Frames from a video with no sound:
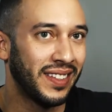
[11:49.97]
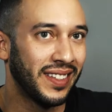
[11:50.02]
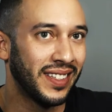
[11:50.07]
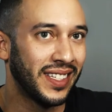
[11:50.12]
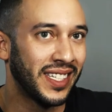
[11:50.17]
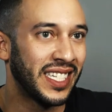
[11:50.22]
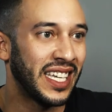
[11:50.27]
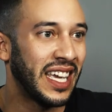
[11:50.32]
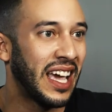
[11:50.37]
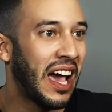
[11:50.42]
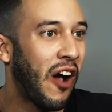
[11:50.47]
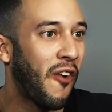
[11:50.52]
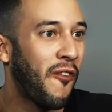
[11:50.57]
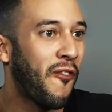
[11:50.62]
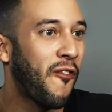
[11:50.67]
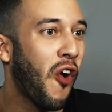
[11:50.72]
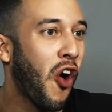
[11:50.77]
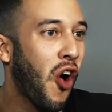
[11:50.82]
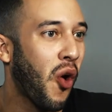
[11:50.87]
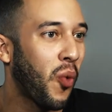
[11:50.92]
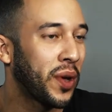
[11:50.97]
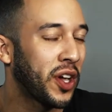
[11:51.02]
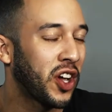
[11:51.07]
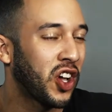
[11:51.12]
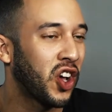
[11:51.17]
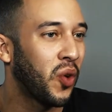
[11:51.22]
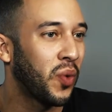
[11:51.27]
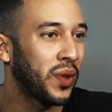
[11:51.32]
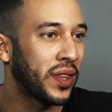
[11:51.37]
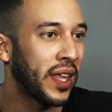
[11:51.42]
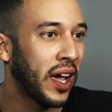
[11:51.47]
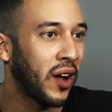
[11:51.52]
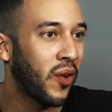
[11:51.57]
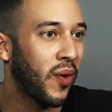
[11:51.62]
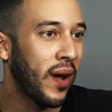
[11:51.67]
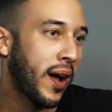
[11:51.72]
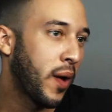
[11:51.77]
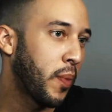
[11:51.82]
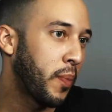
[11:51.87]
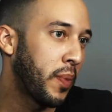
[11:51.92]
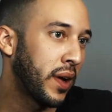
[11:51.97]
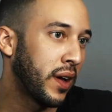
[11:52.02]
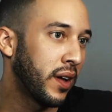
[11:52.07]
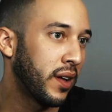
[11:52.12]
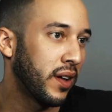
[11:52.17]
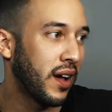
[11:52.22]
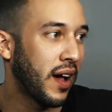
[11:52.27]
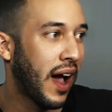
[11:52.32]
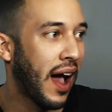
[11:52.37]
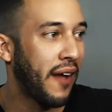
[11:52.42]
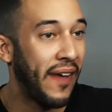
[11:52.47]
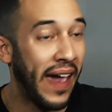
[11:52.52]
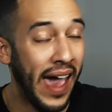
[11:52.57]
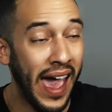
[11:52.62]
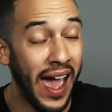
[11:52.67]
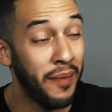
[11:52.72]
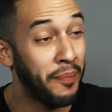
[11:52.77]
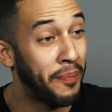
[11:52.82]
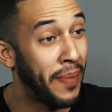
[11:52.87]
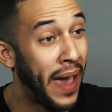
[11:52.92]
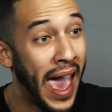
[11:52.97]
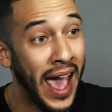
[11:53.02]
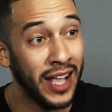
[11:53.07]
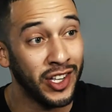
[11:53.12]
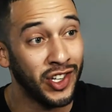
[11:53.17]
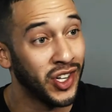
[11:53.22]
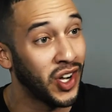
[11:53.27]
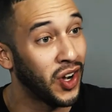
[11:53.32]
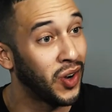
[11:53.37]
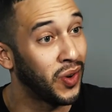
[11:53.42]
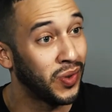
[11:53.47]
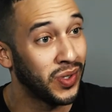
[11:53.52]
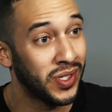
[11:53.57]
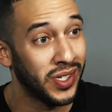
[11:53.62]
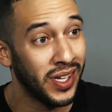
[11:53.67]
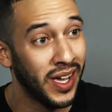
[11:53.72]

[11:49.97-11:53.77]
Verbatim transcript: see how far we can go with that crowd. But I've had bad shows.